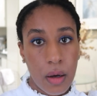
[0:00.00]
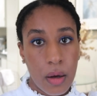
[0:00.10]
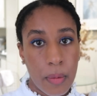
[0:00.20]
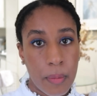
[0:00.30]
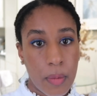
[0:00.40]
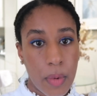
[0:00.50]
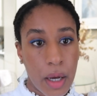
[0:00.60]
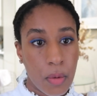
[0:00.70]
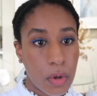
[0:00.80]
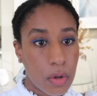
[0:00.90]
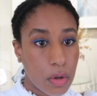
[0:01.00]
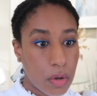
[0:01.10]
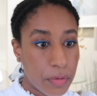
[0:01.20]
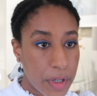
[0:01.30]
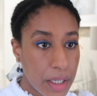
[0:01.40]
Um, I work
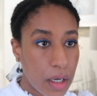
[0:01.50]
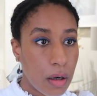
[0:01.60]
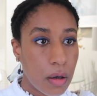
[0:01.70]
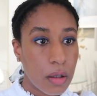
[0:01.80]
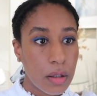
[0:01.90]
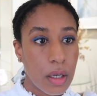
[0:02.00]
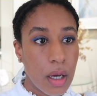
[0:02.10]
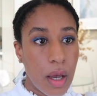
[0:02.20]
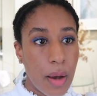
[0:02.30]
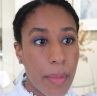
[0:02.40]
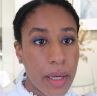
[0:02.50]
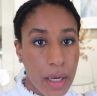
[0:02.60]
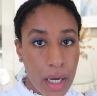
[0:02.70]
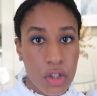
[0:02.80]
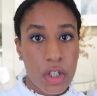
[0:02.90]
very hard but
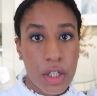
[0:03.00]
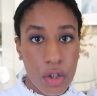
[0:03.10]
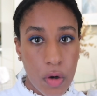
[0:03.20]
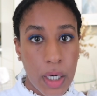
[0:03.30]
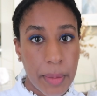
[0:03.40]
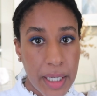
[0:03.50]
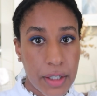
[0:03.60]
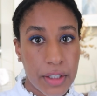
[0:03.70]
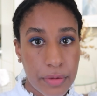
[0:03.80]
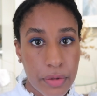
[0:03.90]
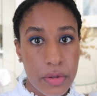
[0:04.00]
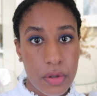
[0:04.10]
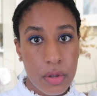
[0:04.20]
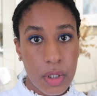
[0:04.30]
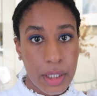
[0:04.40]
I actually know I make a
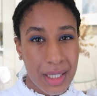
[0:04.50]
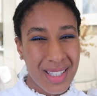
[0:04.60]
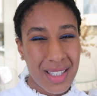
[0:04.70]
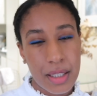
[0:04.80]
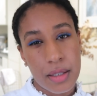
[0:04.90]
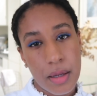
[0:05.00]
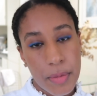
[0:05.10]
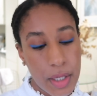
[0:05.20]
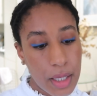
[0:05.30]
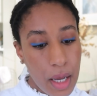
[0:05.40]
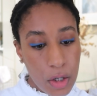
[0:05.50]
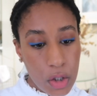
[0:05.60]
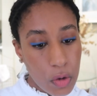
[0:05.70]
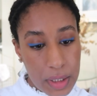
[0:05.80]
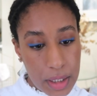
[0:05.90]
difference, and that's that's something you
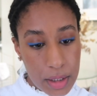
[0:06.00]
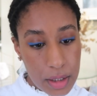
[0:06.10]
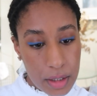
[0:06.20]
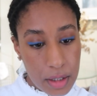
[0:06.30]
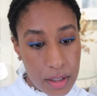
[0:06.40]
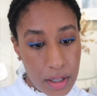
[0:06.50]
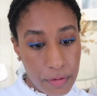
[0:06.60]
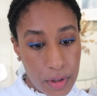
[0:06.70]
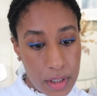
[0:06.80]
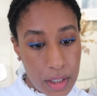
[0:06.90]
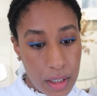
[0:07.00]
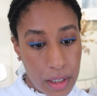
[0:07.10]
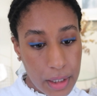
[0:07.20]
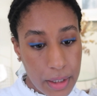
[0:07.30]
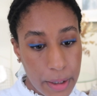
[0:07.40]
know. It, it it's it's different.
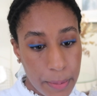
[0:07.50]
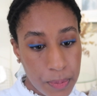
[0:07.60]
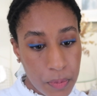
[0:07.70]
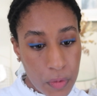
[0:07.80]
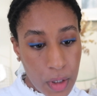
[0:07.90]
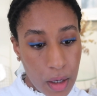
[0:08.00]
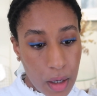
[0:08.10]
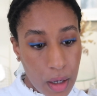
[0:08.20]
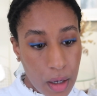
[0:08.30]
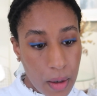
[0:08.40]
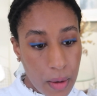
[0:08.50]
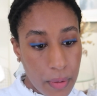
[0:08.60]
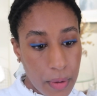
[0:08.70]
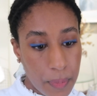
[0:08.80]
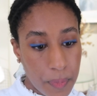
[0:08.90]
Like um, uh,
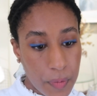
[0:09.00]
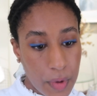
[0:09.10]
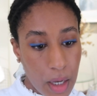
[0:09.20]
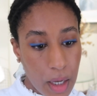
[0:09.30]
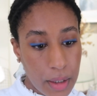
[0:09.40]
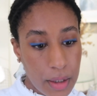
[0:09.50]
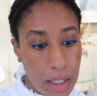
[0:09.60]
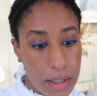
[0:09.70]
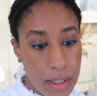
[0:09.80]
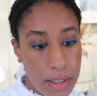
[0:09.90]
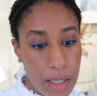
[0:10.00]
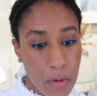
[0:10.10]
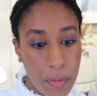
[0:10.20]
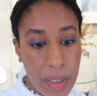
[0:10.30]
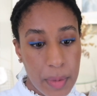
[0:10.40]
I I tell some
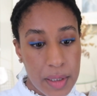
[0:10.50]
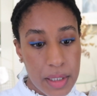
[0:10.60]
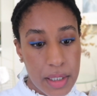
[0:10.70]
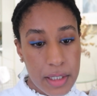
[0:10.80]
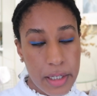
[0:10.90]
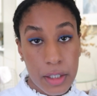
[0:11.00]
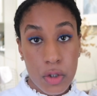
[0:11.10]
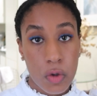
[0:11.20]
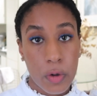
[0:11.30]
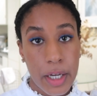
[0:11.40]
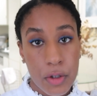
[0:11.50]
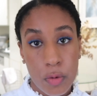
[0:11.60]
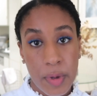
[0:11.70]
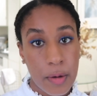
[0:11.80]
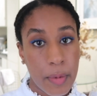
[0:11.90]
of my mentees that it's okay
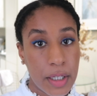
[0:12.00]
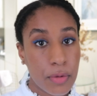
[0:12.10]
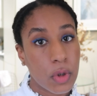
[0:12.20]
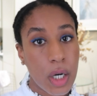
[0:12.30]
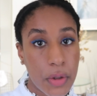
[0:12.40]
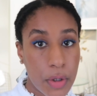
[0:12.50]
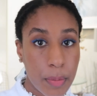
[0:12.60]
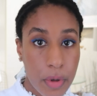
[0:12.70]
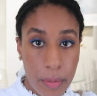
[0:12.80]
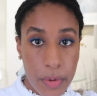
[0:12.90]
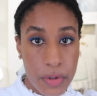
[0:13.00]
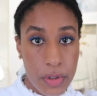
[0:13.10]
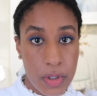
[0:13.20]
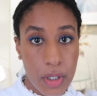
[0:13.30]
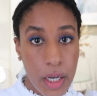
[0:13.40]
to make money for other
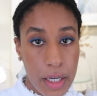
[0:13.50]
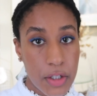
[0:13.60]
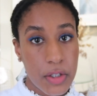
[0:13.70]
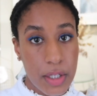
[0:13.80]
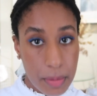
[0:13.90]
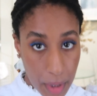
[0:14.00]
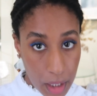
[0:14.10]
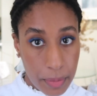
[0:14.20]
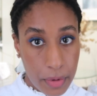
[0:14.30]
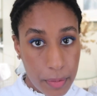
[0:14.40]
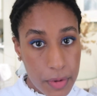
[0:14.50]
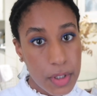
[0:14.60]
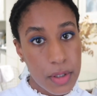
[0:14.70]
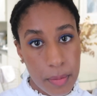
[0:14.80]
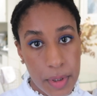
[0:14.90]
purposes. It's just that my purpose
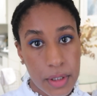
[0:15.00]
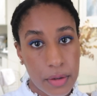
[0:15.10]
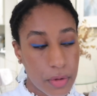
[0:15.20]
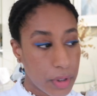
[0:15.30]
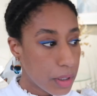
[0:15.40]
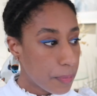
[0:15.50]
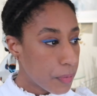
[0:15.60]
is a bit different.